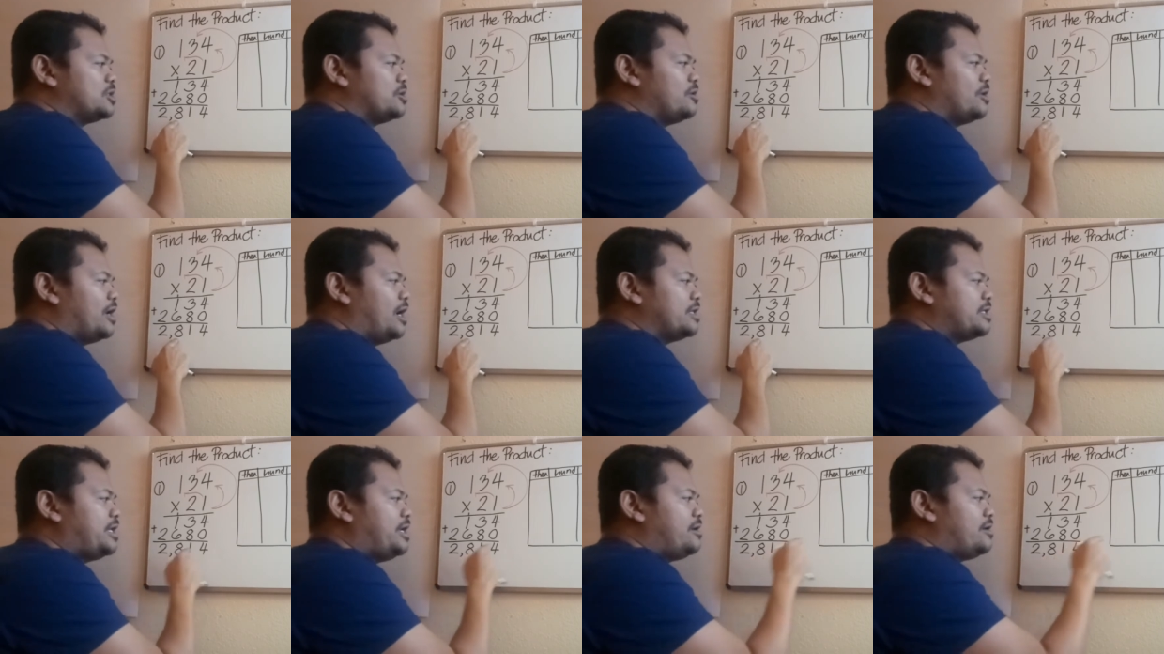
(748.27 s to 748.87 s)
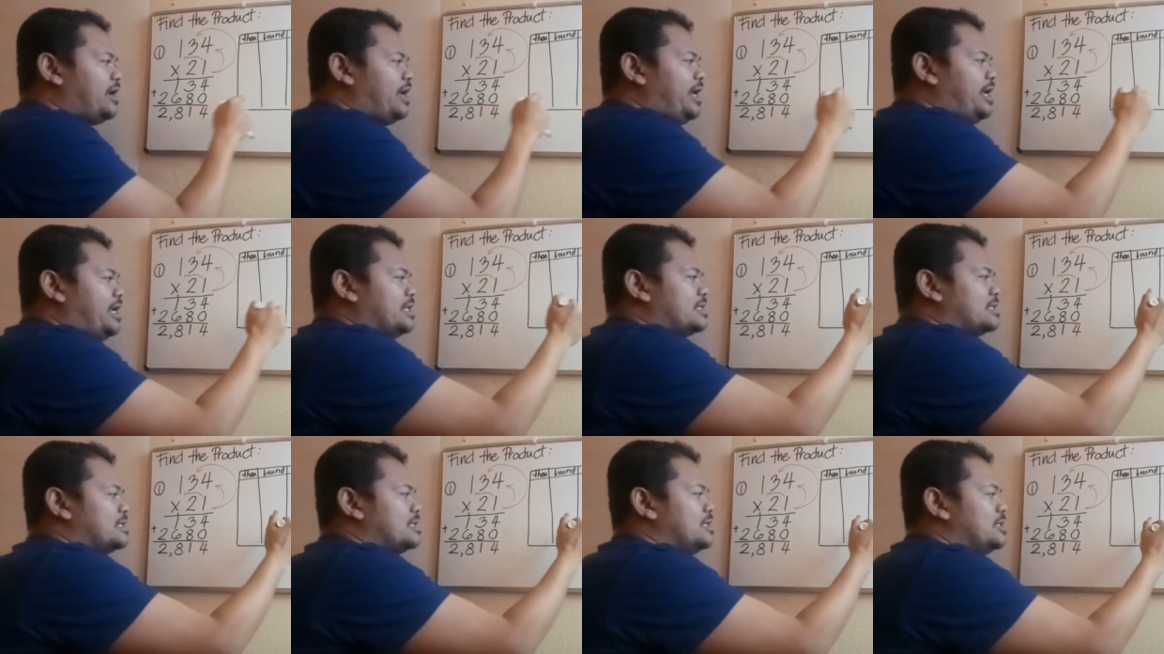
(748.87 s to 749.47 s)
So you got here
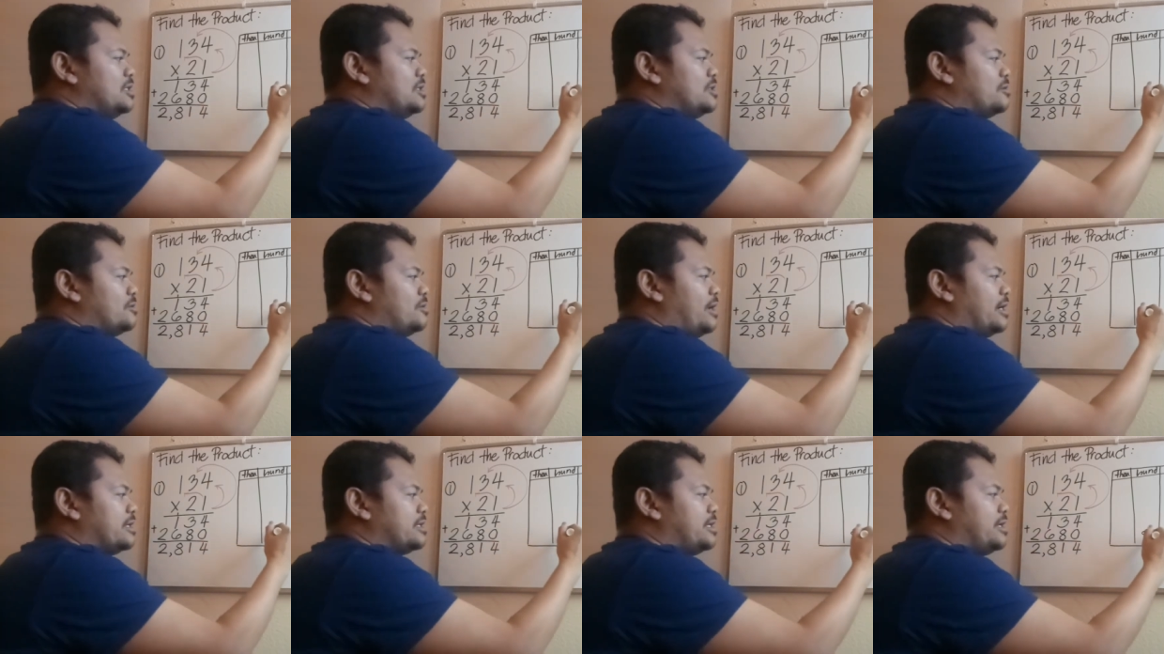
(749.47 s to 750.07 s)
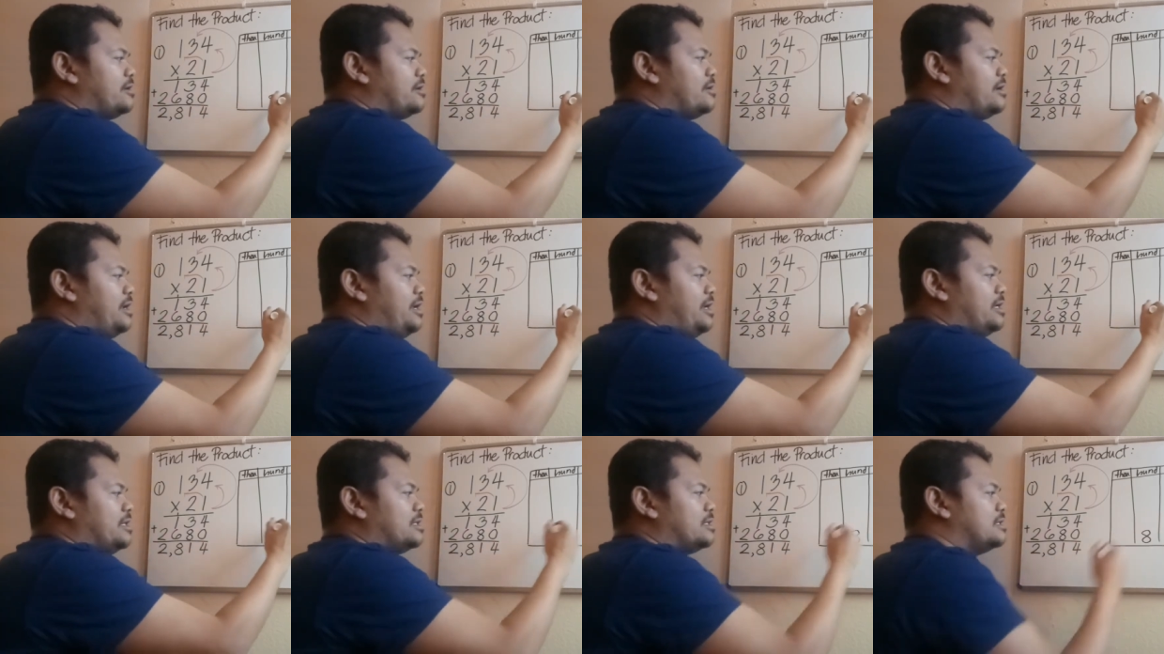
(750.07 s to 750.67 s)
8. Right here,
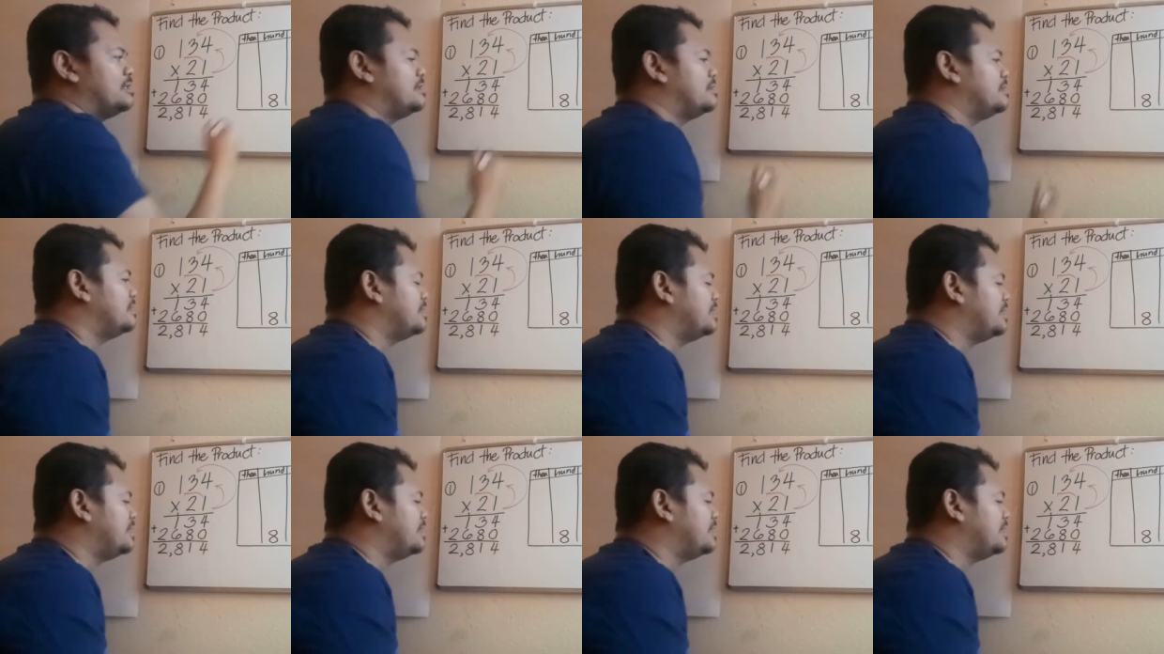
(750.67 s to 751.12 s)
8.